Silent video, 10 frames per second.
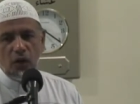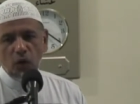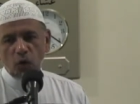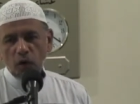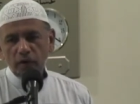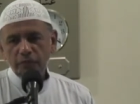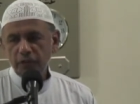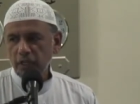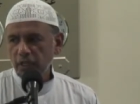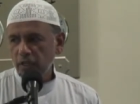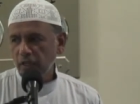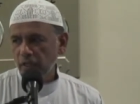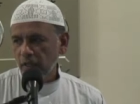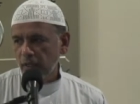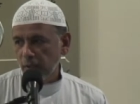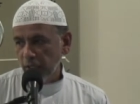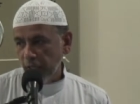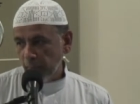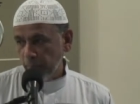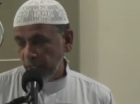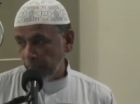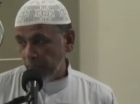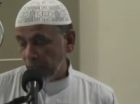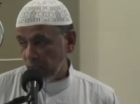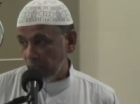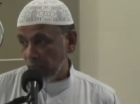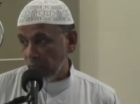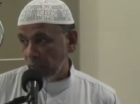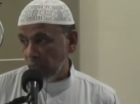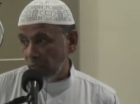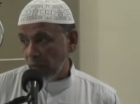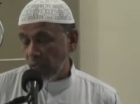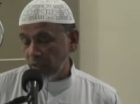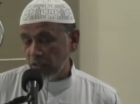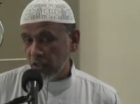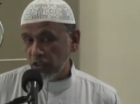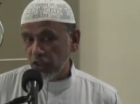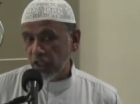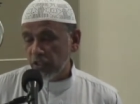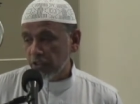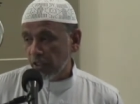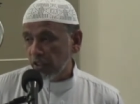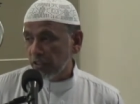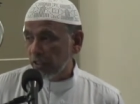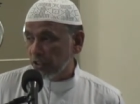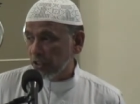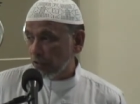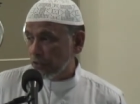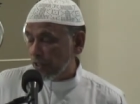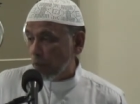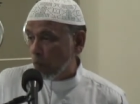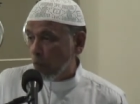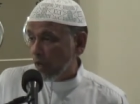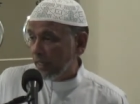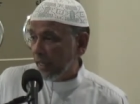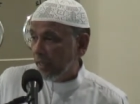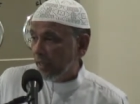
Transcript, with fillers: of a people Allah does not change the condition of someone